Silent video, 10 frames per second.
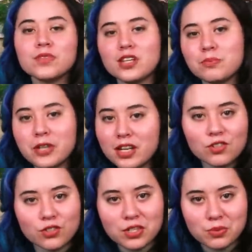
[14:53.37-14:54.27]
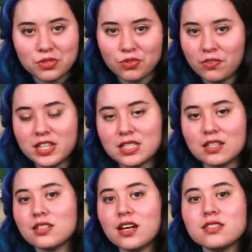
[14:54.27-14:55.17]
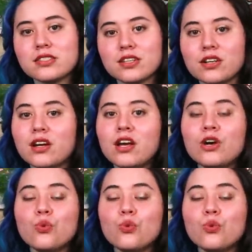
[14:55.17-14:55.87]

and I'm kind of agreeing with Srinivasan and Dines here,